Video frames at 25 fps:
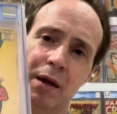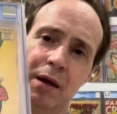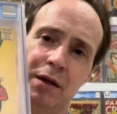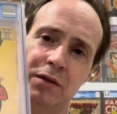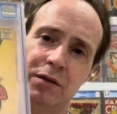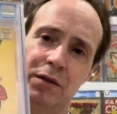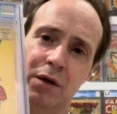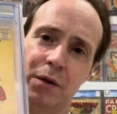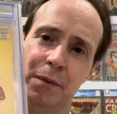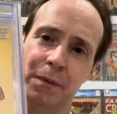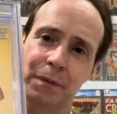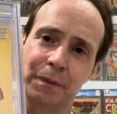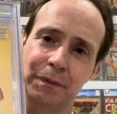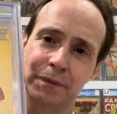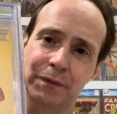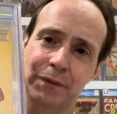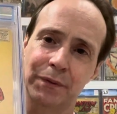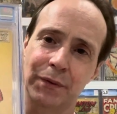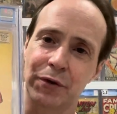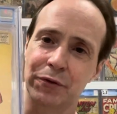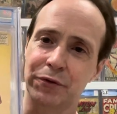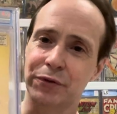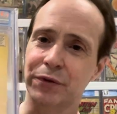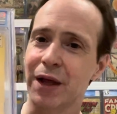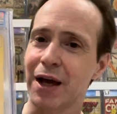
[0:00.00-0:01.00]
So
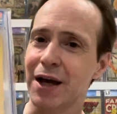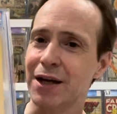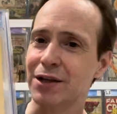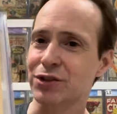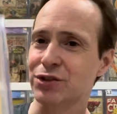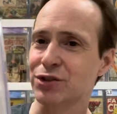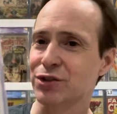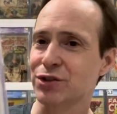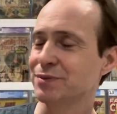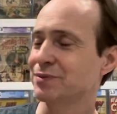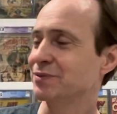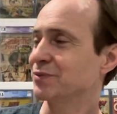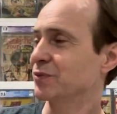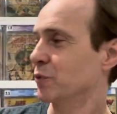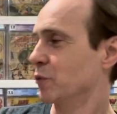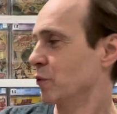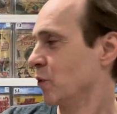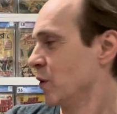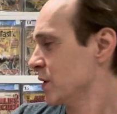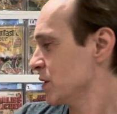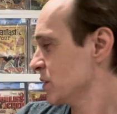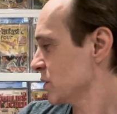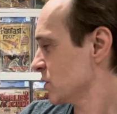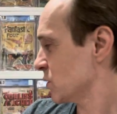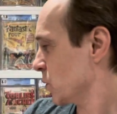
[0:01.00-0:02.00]
Flash
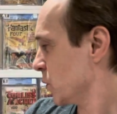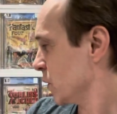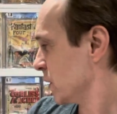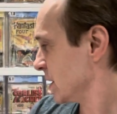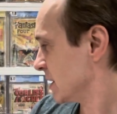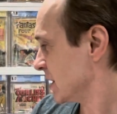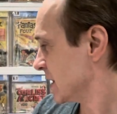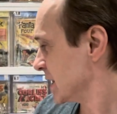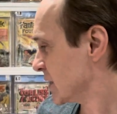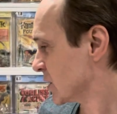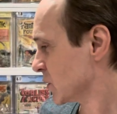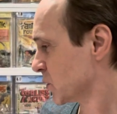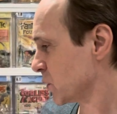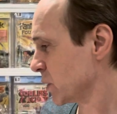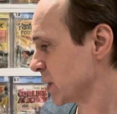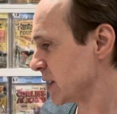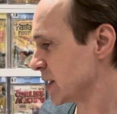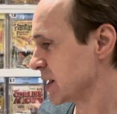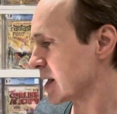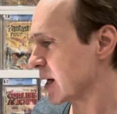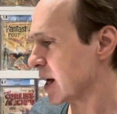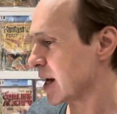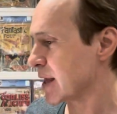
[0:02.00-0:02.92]
123,